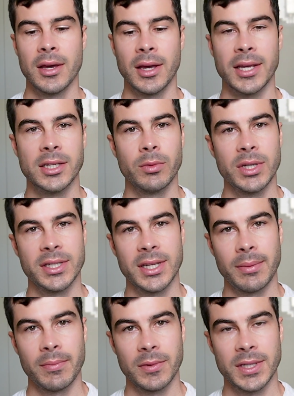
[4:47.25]
is that we
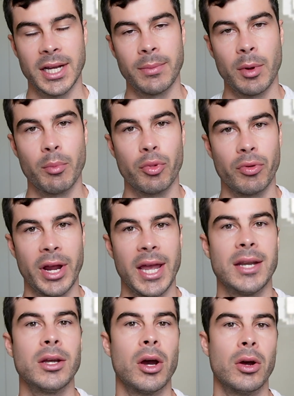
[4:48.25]
set up a
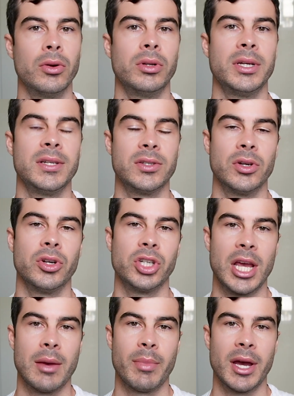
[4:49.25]
brand only search
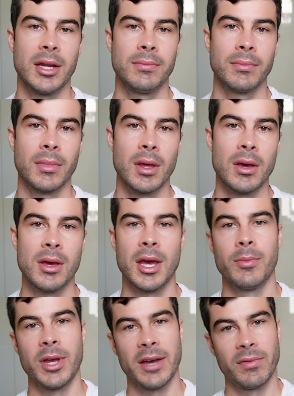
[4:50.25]
campaign.
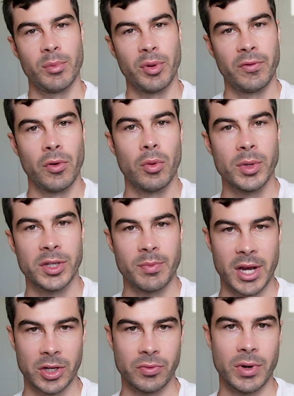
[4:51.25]
and we have a performance
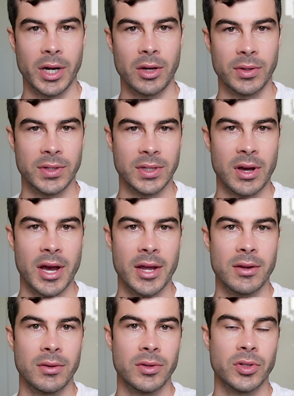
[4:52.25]
max running on the
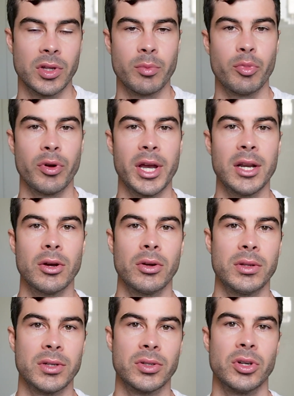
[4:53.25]
side. So the brand
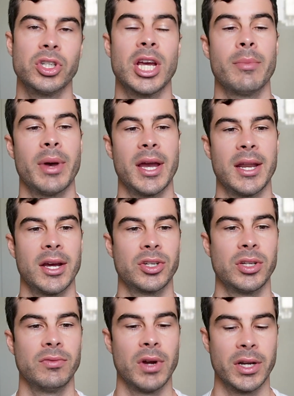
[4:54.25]
only search campaign
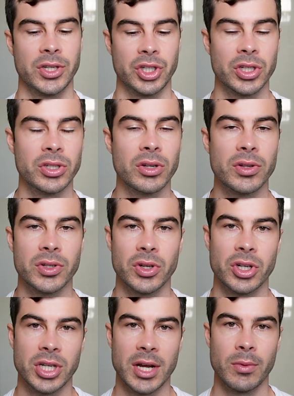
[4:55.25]
actually runs just on the
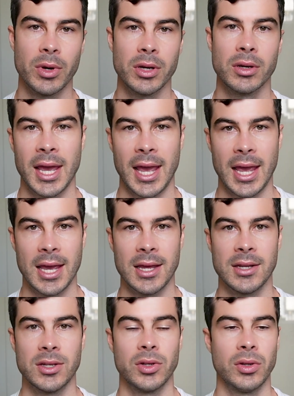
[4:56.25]
search network,
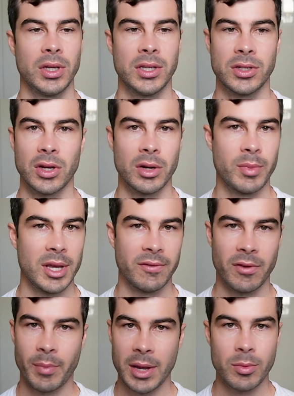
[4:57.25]
and it's going to be
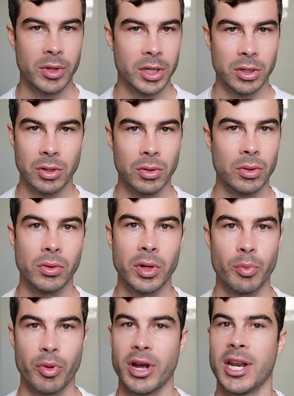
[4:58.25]
for people that Google your
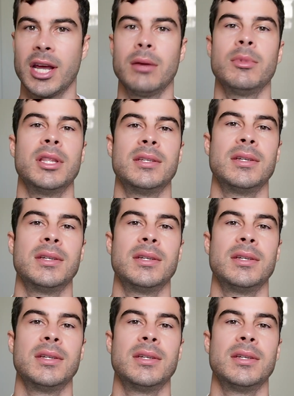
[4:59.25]
brand name. In this